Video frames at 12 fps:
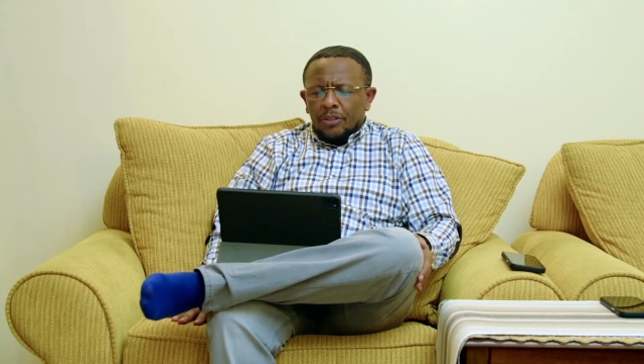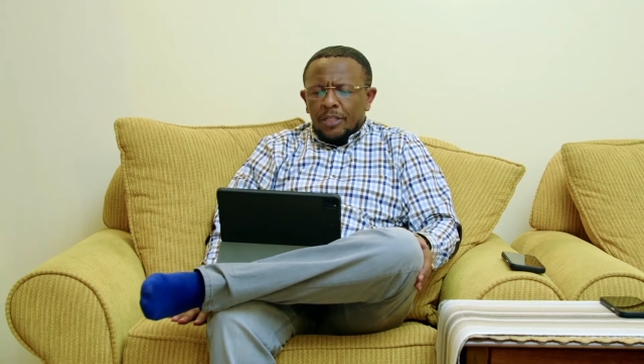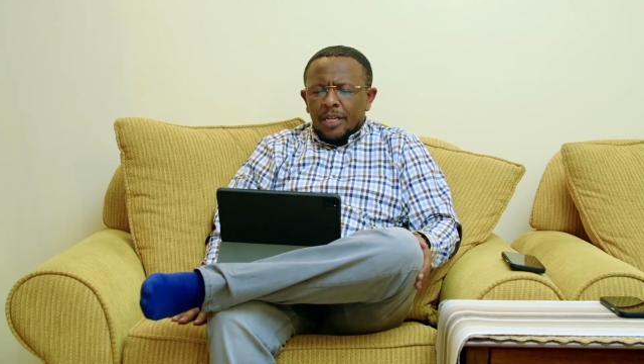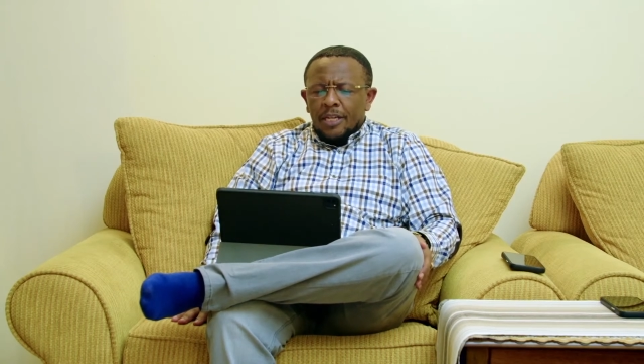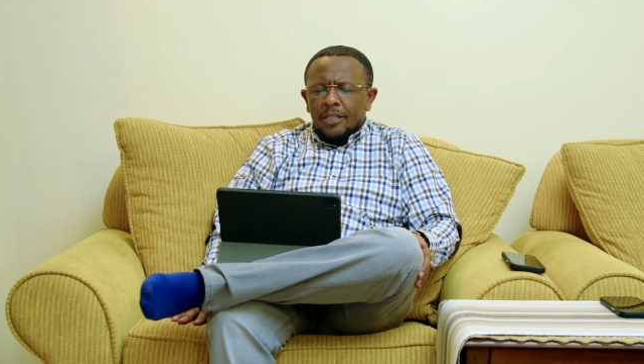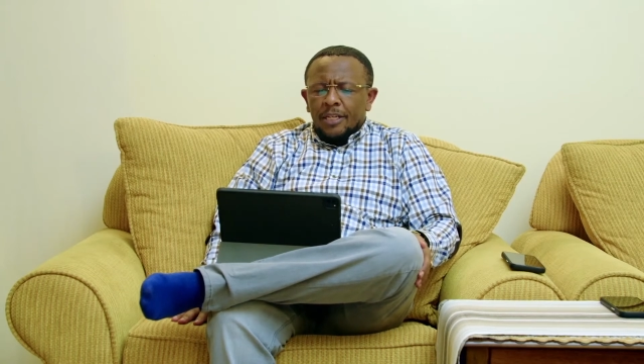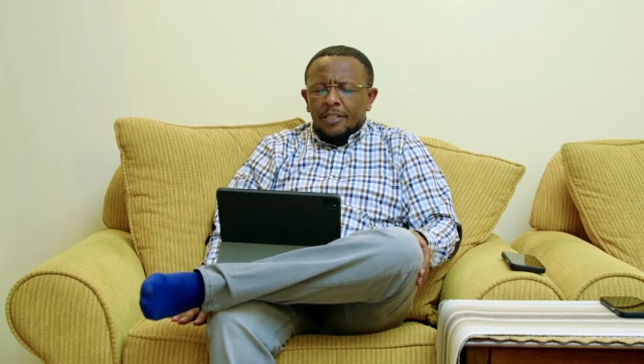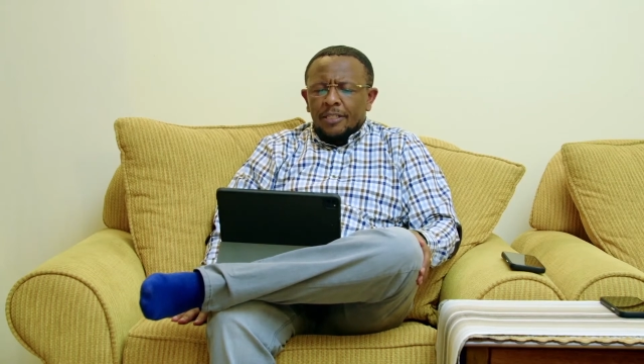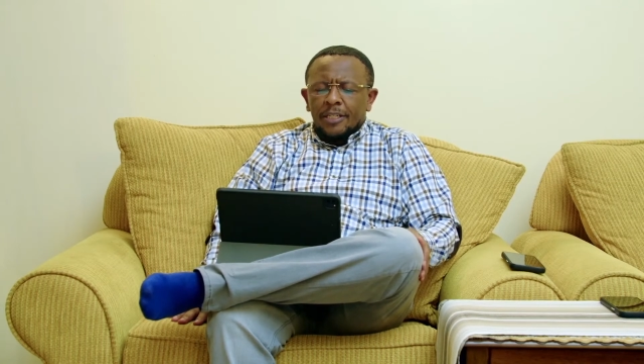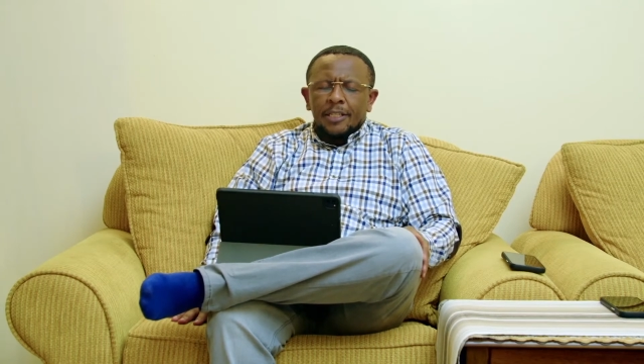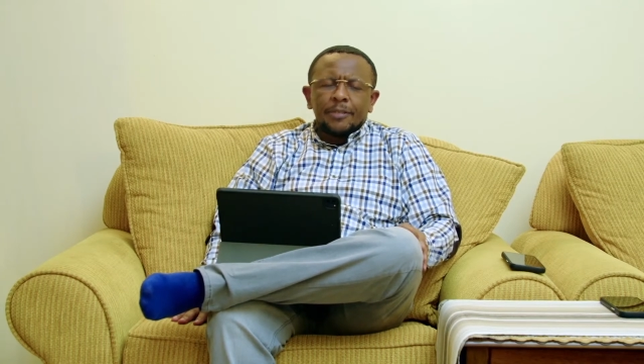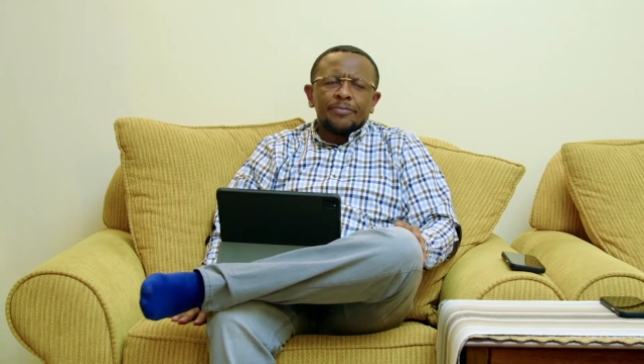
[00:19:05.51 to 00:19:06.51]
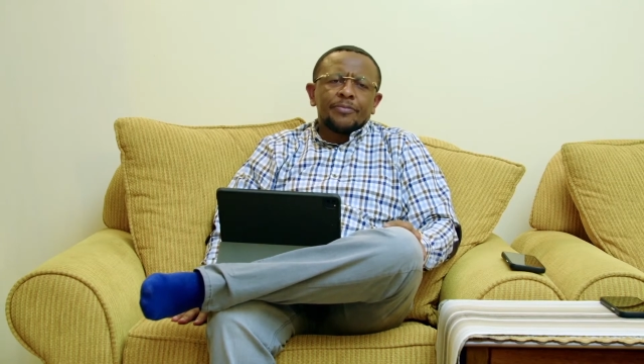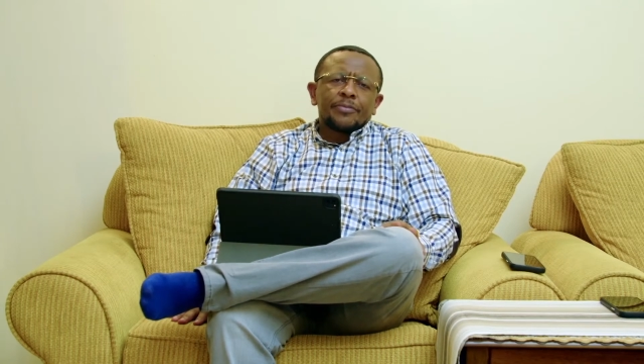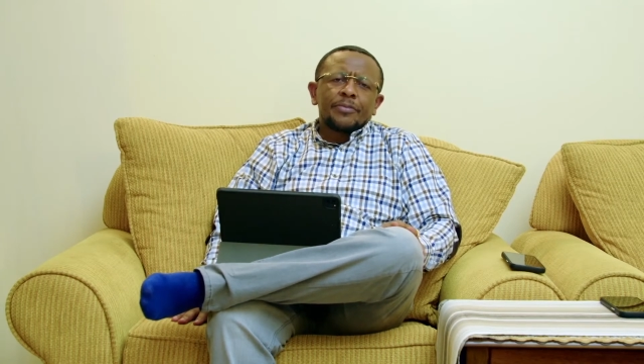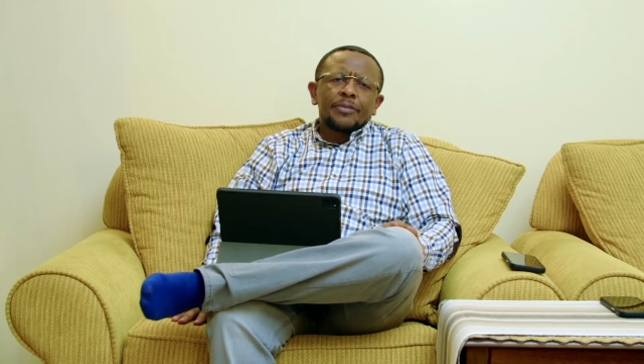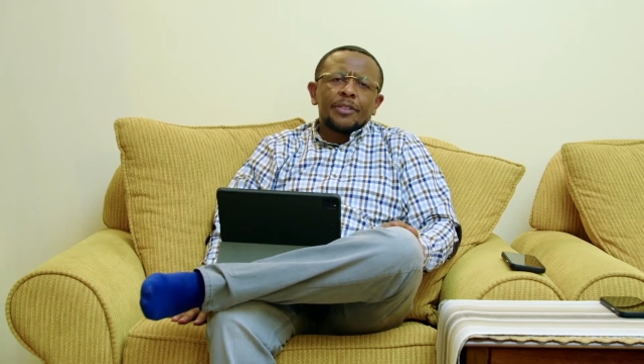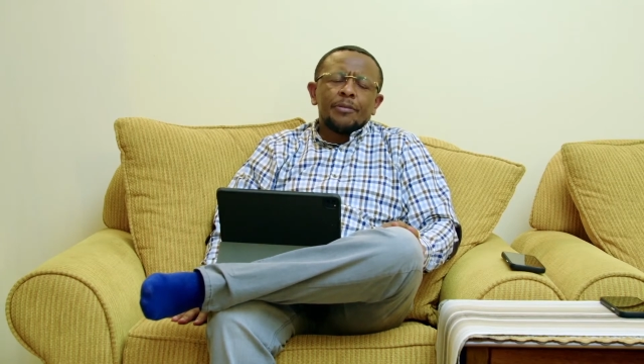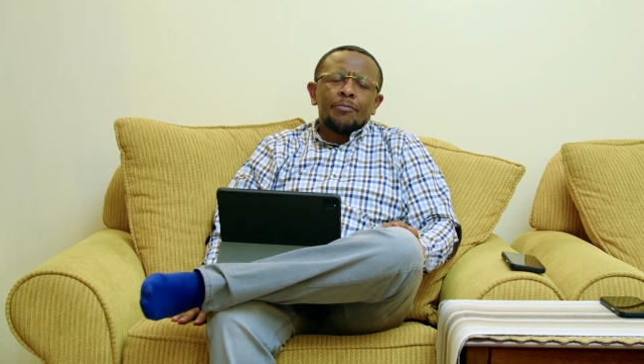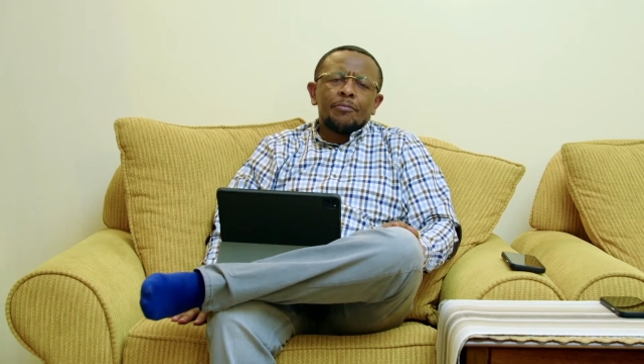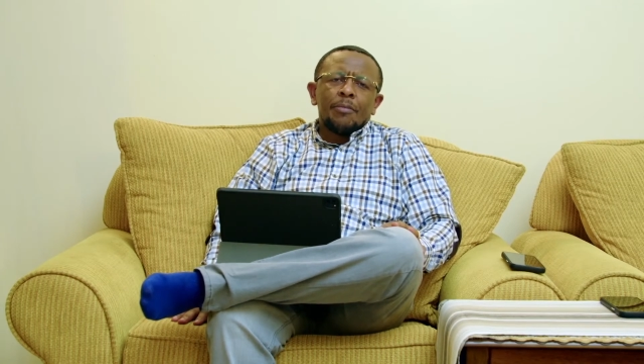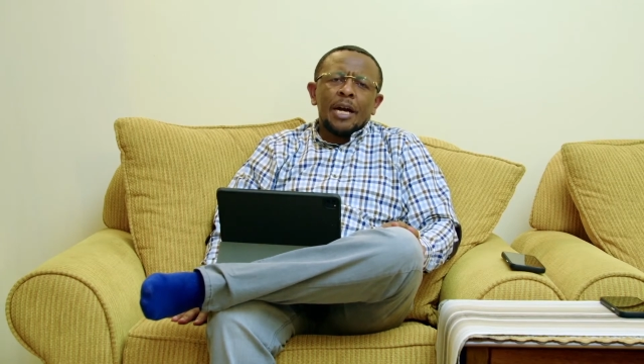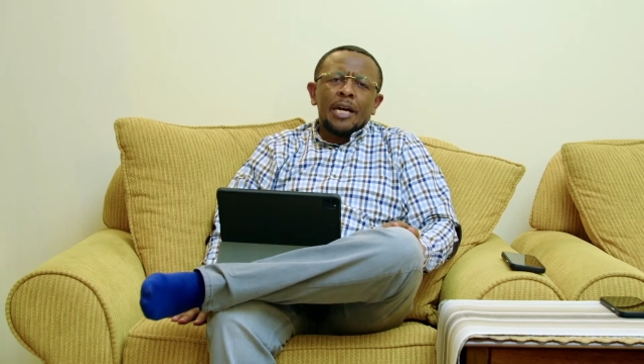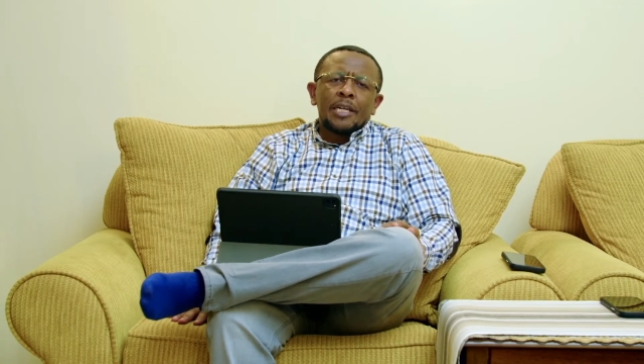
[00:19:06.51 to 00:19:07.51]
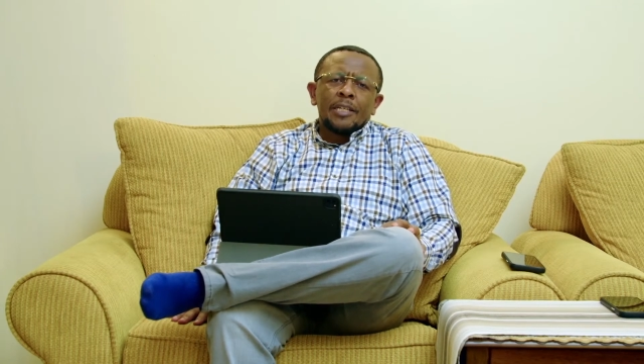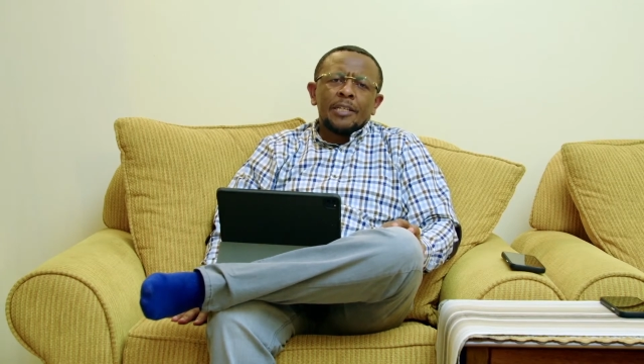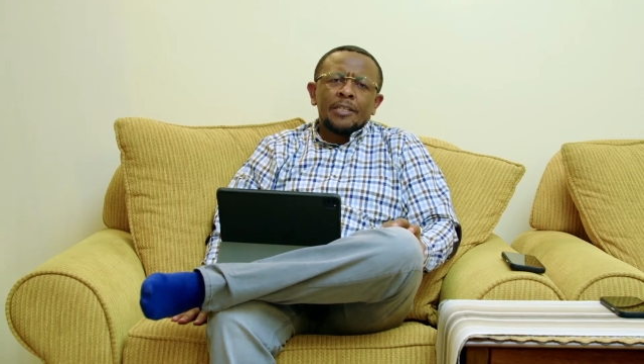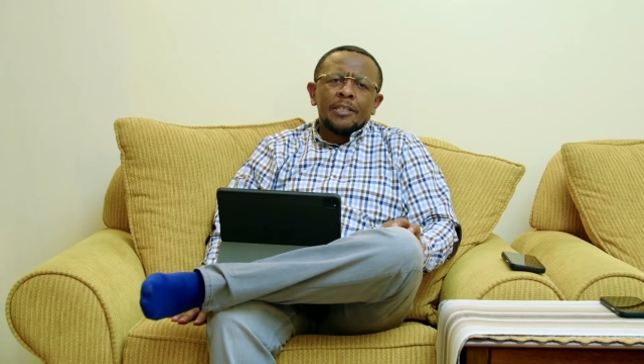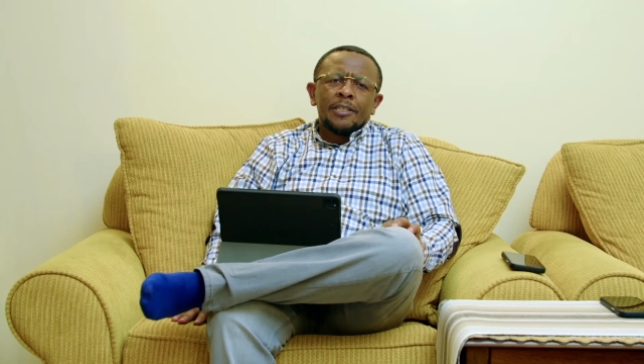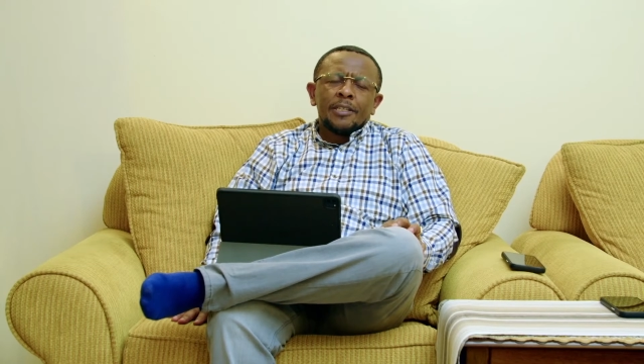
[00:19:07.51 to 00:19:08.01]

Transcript: saying that man